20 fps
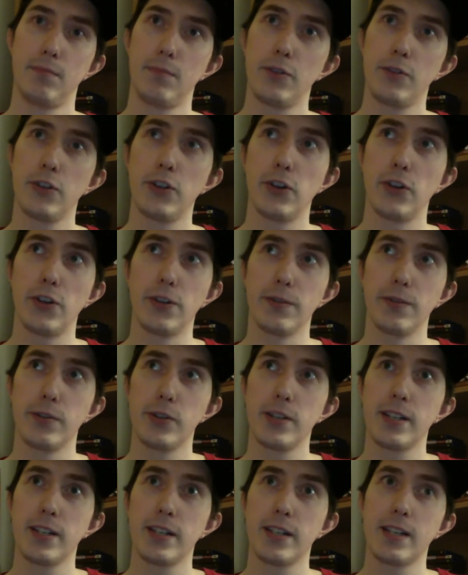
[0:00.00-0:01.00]
certain
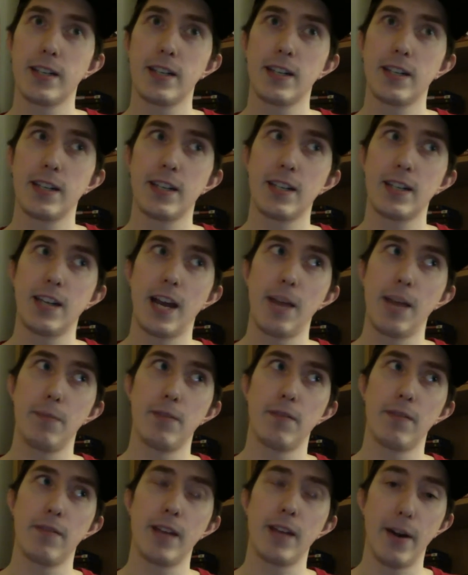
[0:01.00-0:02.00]
types
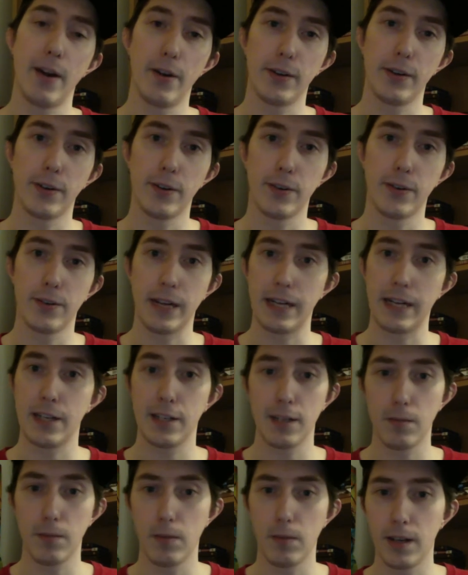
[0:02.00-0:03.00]
of characters like
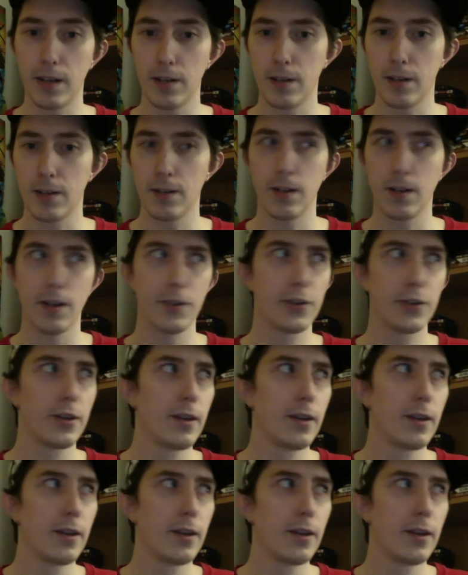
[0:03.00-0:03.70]
siblings and such.